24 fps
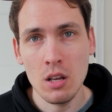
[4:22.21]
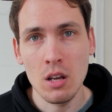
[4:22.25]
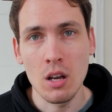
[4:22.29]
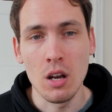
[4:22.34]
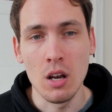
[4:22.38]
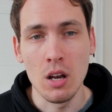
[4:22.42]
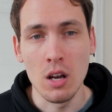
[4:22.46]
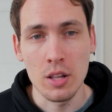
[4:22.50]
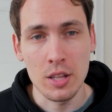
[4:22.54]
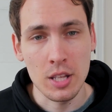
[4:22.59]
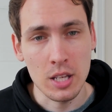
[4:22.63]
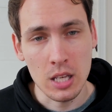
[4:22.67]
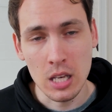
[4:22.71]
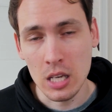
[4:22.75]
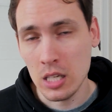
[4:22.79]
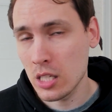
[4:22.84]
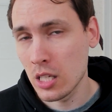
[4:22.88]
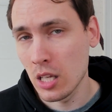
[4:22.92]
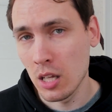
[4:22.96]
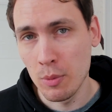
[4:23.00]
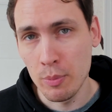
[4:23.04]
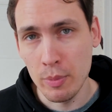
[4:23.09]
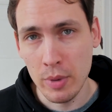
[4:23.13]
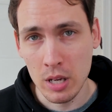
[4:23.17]
I think
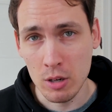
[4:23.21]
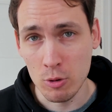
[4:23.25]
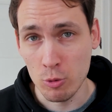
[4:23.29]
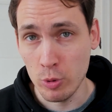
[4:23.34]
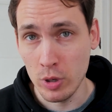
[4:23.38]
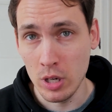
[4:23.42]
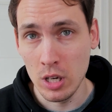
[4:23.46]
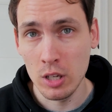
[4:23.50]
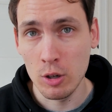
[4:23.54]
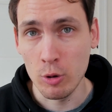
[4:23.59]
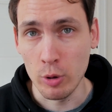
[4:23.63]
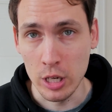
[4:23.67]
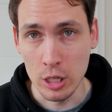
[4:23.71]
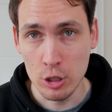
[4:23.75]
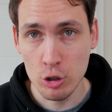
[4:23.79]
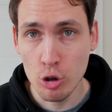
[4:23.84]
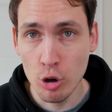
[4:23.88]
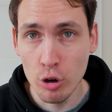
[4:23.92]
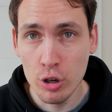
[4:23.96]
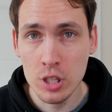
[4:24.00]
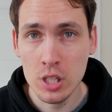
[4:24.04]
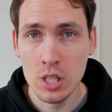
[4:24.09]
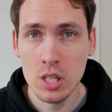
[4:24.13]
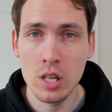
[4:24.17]
Excel made a really great
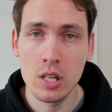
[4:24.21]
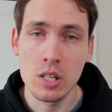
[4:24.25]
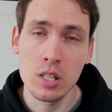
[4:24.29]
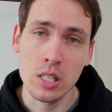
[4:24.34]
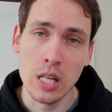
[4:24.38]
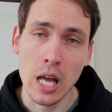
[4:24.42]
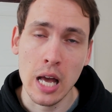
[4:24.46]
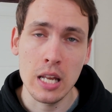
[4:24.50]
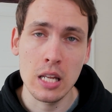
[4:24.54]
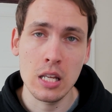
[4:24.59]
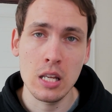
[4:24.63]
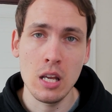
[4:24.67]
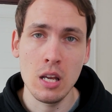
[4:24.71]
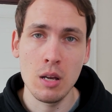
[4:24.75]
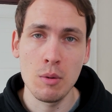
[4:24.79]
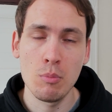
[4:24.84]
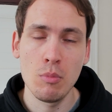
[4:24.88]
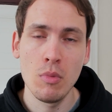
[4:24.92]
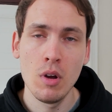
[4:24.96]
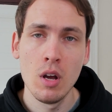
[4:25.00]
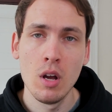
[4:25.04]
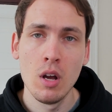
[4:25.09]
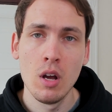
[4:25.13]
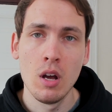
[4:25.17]
choice here in signing him.
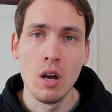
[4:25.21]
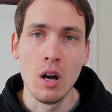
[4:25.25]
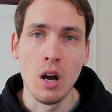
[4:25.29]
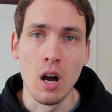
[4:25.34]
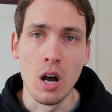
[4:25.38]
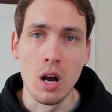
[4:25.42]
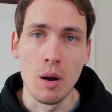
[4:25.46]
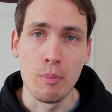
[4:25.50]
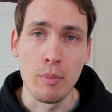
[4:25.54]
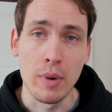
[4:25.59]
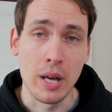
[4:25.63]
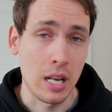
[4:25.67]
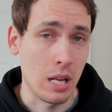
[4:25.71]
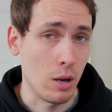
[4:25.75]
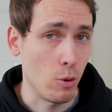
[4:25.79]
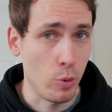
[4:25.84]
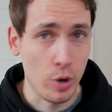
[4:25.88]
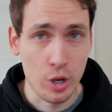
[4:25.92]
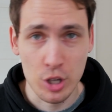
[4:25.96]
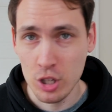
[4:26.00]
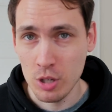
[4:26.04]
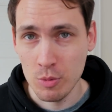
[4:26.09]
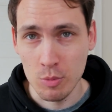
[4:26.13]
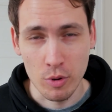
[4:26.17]
And I
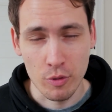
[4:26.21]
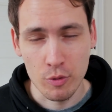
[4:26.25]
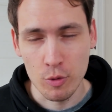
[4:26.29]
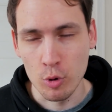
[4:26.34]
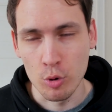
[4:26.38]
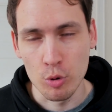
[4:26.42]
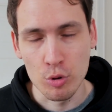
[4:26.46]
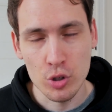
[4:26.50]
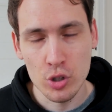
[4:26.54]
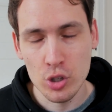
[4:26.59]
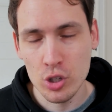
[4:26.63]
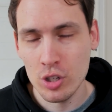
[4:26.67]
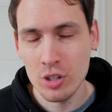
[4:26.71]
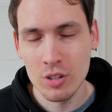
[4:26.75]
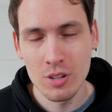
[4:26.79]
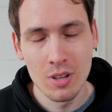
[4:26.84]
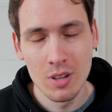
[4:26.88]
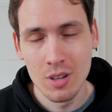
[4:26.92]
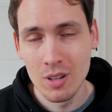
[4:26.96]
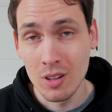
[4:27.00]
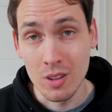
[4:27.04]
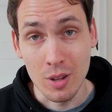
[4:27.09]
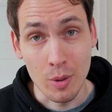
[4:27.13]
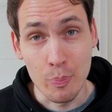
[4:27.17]
wish him, of course,
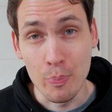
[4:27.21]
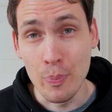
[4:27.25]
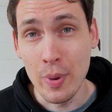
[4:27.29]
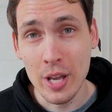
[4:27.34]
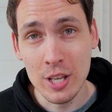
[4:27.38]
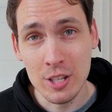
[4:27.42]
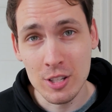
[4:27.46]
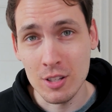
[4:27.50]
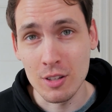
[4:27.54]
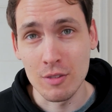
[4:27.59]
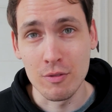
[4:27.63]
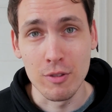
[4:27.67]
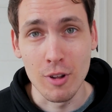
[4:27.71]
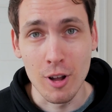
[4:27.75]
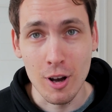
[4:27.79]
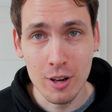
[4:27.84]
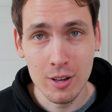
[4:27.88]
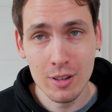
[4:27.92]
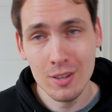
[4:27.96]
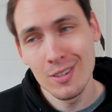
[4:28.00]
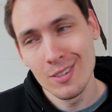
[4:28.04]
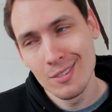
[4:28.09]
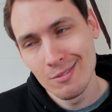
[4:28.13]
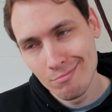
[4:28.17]
the best of luck.
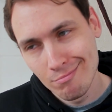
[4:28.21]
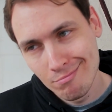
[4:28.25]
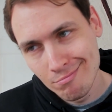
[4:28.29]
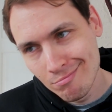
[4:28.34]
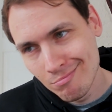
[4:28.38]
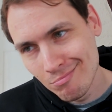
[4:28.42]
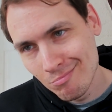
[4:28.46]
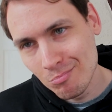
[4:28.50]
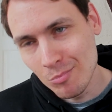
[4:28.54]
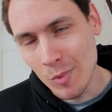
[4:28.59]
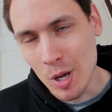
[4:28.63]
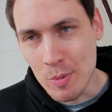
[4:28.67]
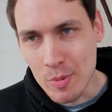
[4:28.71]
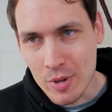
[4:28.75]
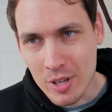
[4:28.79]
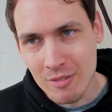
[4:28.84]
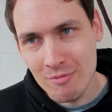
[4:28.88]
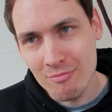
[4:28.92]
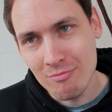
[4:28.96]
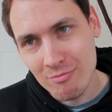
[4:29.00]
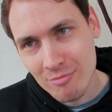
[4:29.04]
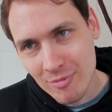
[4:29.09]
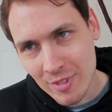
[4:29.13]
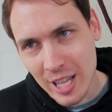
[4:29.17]
Maybe
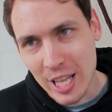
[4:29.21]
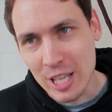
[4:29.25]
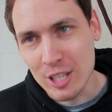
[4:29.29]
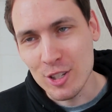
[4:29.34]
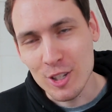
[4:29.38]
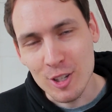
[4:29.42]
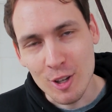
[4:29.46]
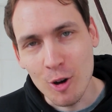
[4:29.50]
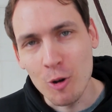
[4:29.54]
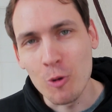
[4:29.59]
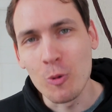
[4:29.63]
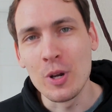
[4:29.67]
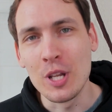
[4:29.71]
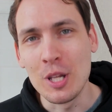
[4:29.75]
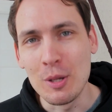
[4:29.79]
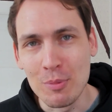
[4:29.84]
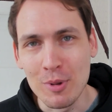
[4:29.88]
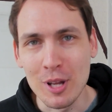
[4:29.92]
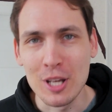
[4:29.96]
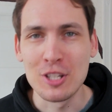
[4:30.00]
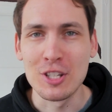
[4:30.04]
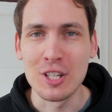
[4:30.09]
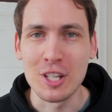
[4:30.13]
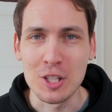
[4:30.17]
less so when he
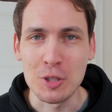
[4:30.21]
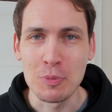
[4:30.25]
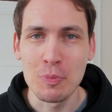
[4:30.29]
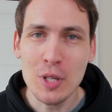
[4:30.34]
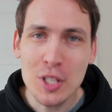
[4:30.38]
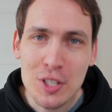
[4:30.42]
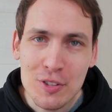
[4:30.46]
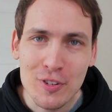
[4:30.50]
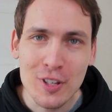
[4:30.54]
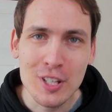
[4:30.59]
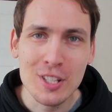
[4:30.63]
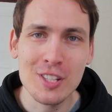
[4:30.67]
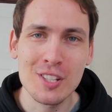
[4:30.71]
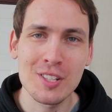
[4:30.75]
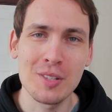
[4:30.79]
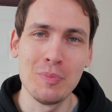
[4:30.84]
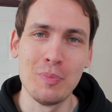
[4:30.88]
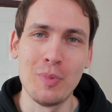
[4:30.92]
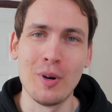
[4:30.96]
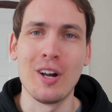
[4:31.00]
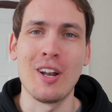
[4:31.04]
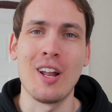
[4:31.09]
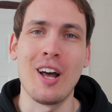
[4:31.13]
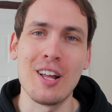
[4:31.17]
plays against Misfits,
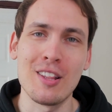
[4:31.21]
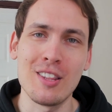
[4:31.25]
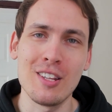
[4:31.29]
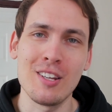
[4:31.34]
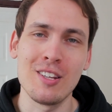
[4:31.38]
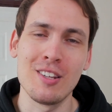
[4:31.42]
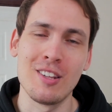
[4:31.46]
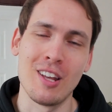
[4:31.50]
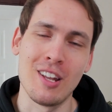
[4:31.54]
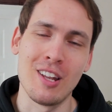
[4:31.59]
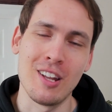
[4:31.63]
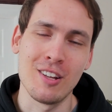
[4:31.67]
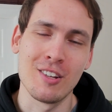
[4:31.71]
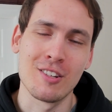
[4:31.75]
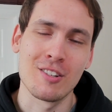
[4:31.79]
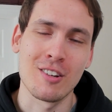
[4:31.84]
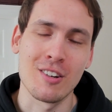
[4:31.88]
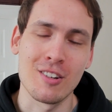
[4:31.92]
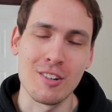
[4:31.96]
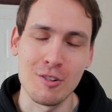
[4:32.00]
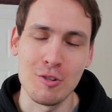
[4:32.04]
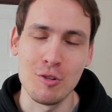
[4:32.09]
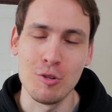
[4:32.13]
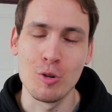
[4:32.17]
but I think Denik is going
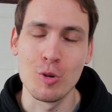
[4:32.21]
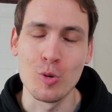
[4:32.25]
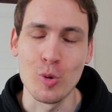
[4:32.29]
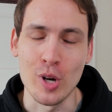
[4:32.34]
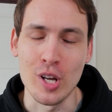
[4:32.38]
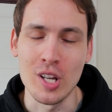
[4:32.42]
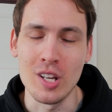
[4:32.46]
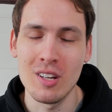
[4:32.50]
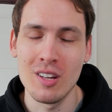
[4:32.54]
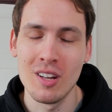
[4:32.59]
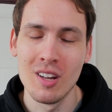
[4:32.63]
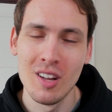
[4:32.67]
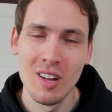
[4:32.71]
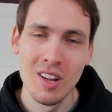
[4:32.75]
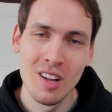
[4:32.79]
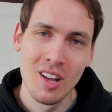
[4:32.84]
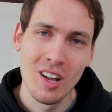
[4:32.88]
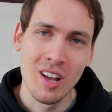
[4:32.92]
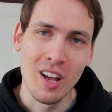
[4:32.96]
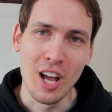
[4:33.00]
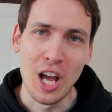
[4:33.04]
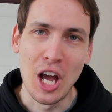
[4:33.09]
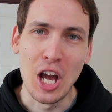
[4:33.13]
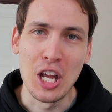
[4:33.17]
to do great
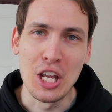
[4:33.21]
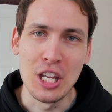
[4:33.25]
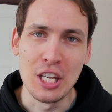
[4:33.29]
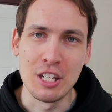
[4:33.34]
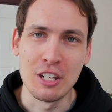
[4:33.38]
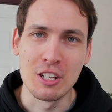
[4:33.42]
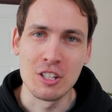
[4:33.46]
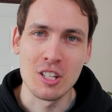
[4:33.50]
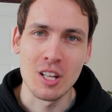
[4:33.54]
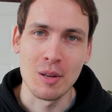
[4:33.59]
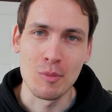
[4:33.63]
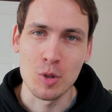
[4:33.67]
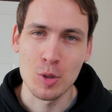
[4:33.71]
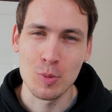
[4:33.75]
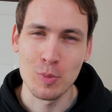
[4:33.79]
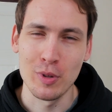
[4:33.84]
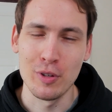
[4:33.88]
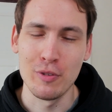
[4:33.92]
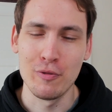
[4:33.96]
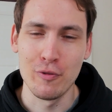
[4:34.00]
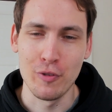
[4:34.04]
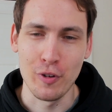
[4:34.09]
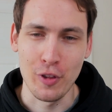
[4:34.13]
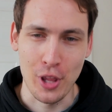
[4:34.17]
here in the summer split
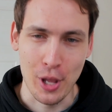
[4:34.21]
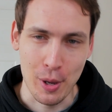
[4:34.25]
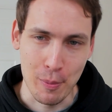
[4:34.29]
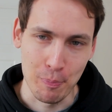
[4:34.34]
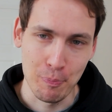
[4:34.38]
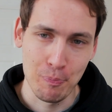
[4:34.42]
for them.